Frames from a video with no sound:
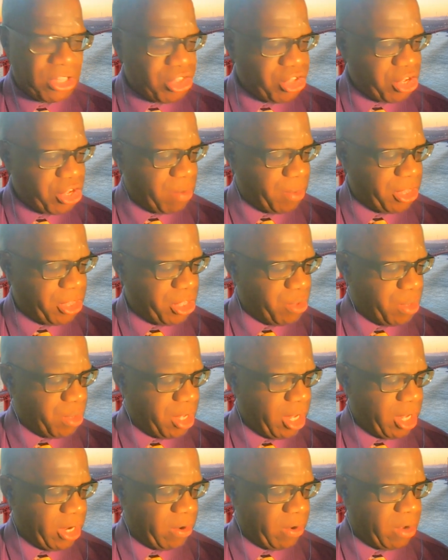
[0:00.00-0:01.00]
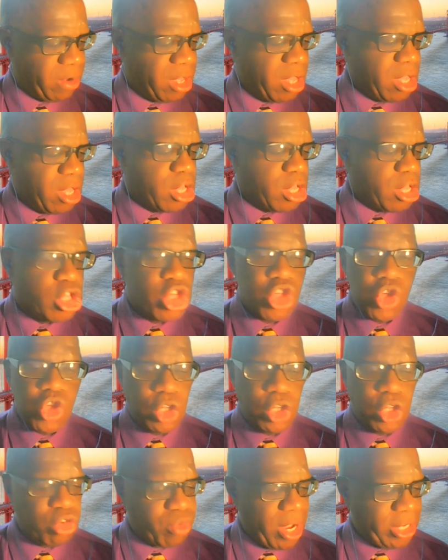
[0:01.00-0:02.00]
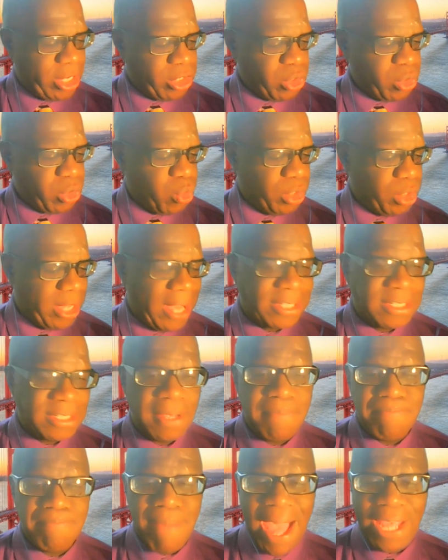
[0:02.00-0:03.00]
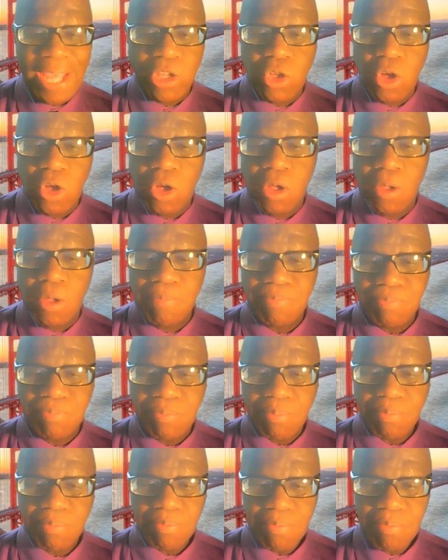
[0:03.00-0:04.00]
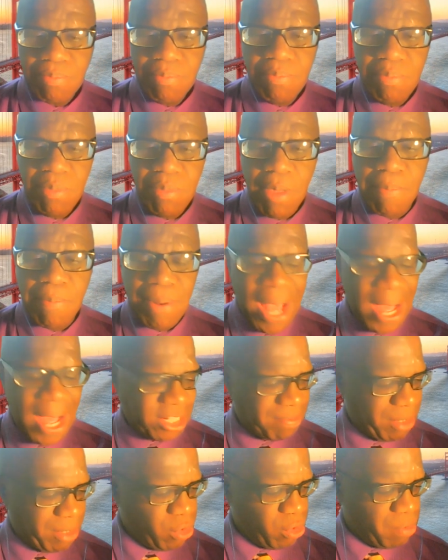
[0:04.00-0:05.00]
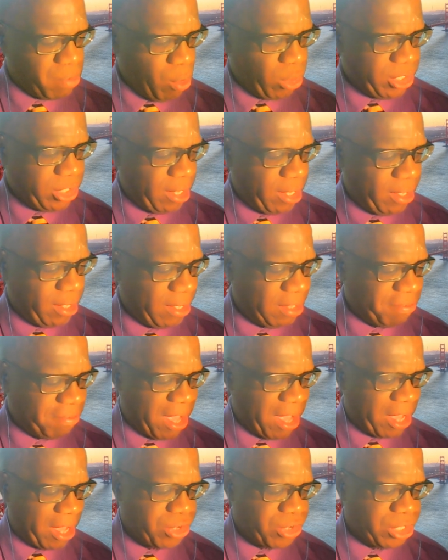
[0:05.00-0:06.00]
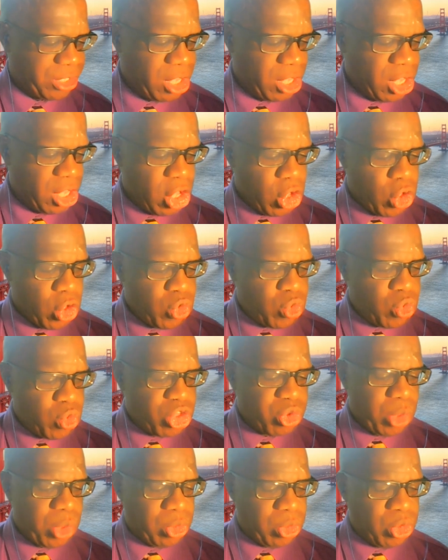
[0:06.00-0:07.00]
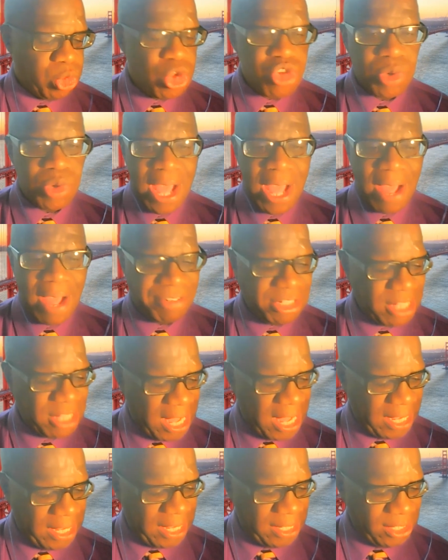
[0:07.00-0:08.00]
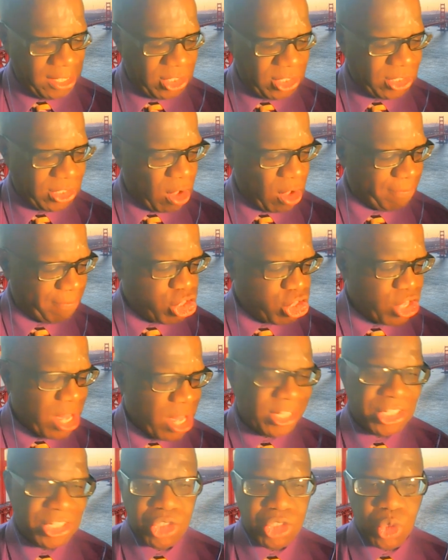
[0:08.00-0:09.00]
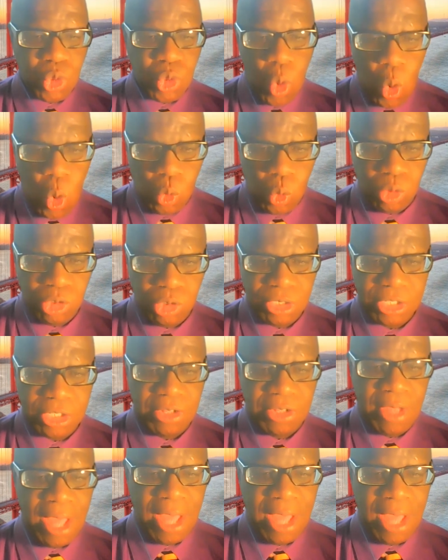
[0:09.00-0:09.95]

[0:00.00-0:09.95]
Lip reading: share with you here. Children who get Mycoplasma pneumoniae infection usually have signs of chest cold. So you